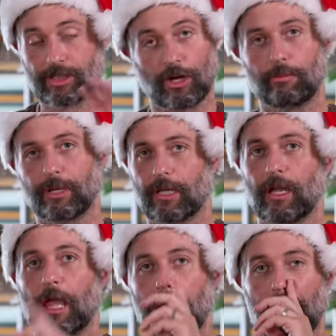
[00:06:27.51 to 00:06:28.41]
Snowpeak,
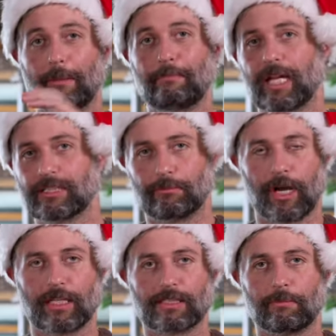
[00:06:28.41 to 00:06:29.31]
an amazing
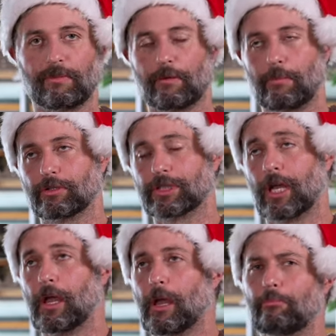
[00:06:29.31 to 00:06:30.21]
brand, some of the most
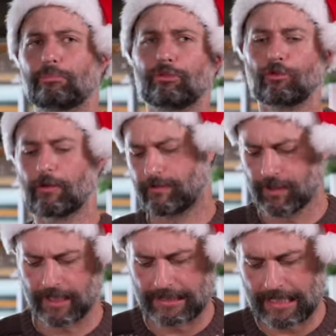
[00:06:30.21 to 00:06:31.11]

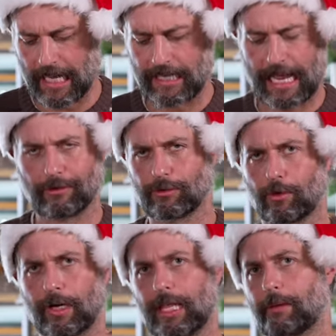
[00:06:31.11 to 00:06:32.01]
beautifully designed
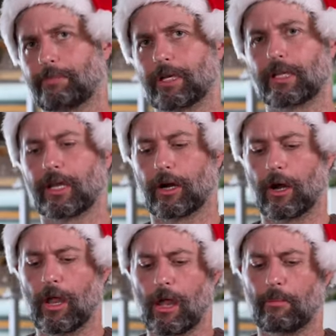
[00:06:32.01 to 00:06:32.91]
outdoor camping
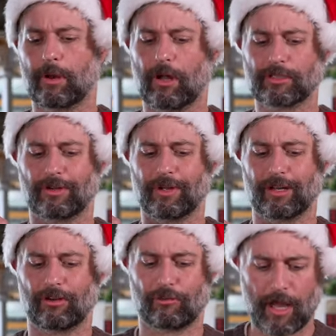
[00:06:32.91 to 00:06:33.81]
gear, but also
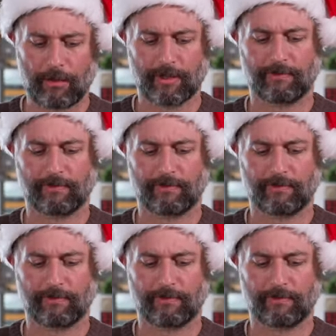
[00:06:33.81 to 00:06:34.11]
incredibly